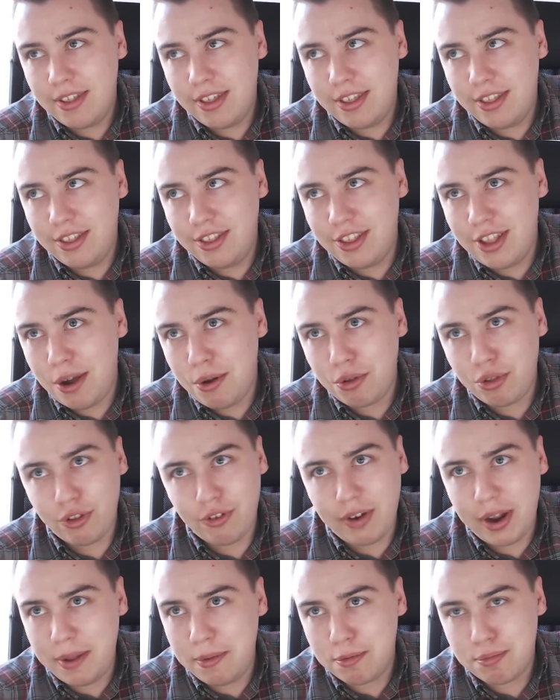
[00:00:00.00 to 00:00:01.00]
No
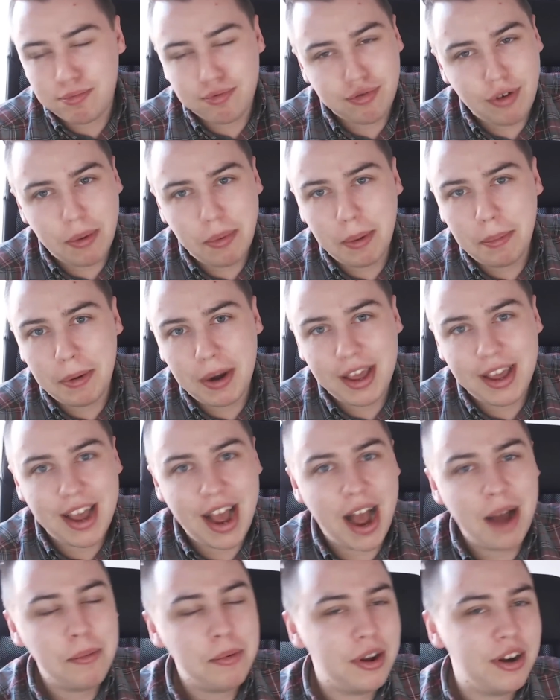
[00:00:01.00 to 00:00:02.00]
streams, probably.
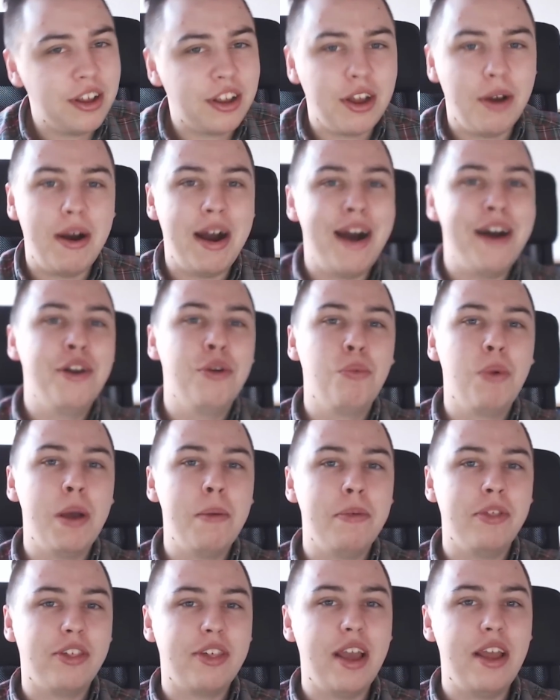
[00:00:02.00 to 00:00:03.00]
I'm going to go out on a
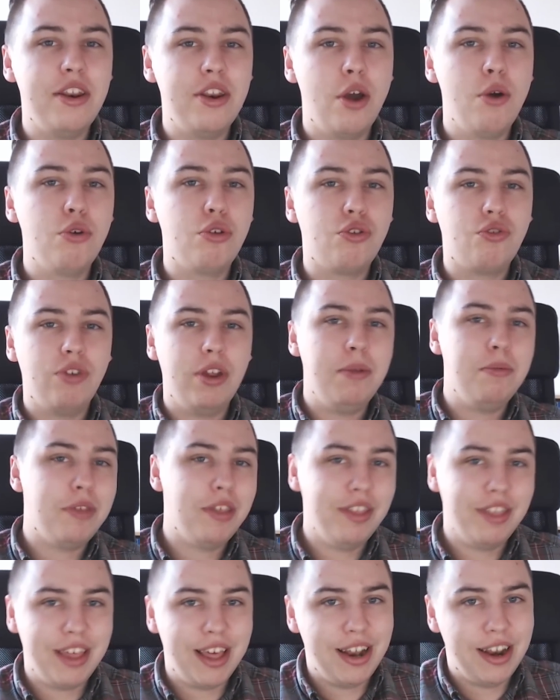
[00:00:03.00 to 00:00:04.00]
whim and say no streams
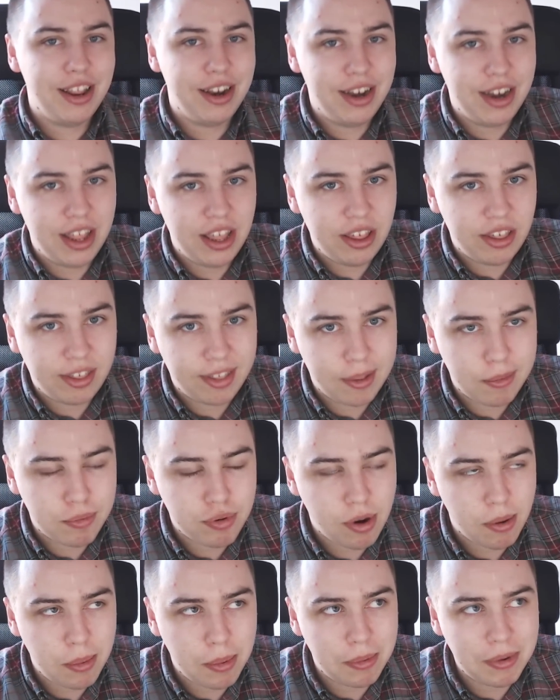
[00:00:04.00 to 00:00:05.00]
until at least
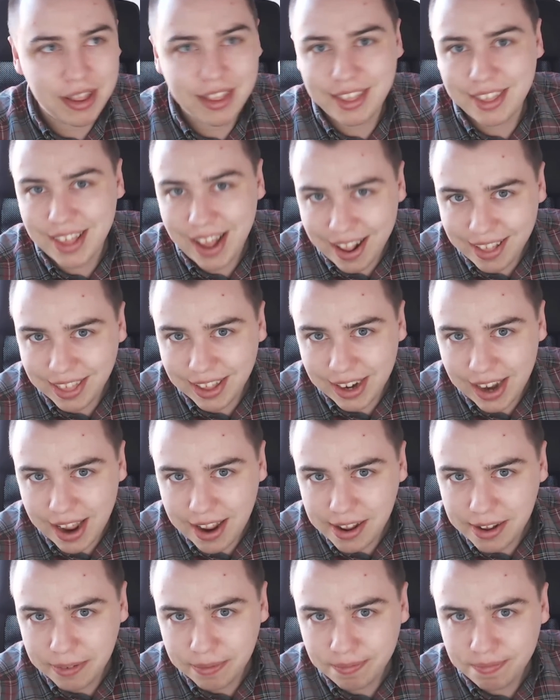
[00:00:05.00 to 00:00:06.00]
probably
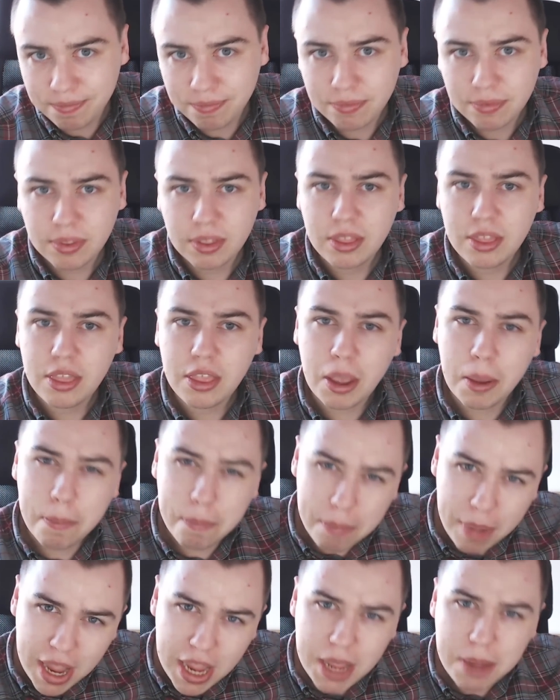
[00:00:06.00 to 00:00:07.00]
Saturday.
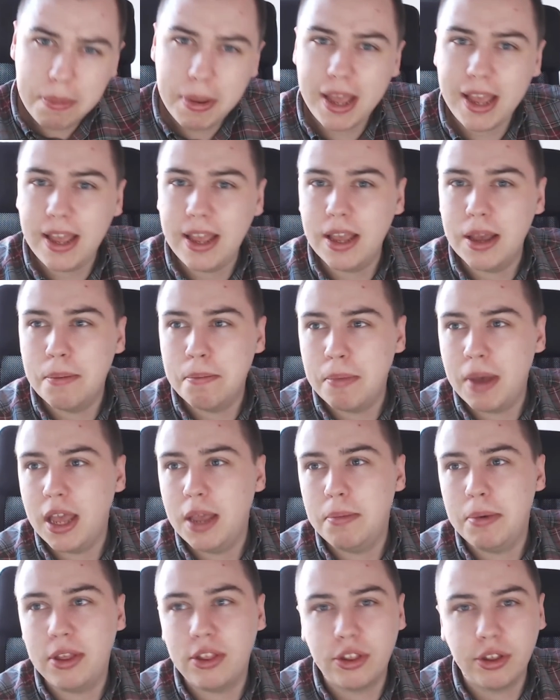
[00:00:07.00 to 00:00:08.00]
Maybe
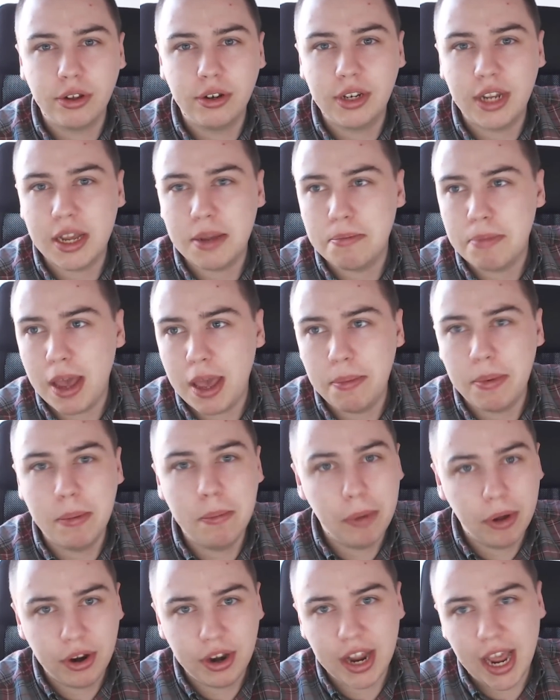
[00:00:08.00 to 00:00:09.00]
Sunday, maybe
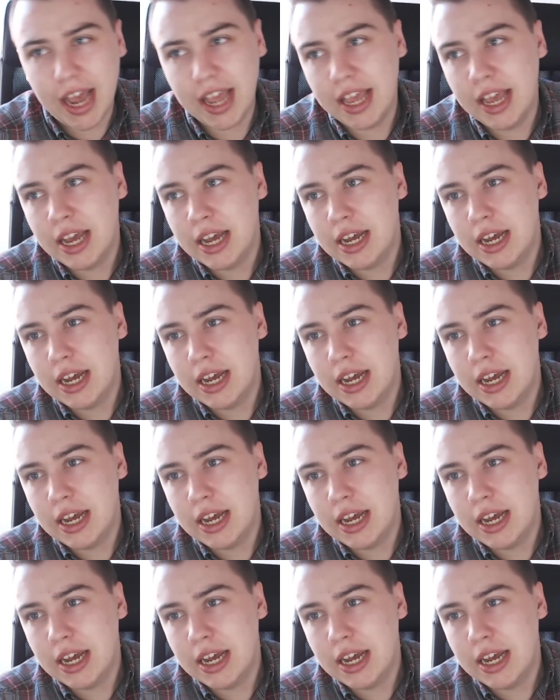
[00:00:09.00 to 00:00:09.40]
Monday.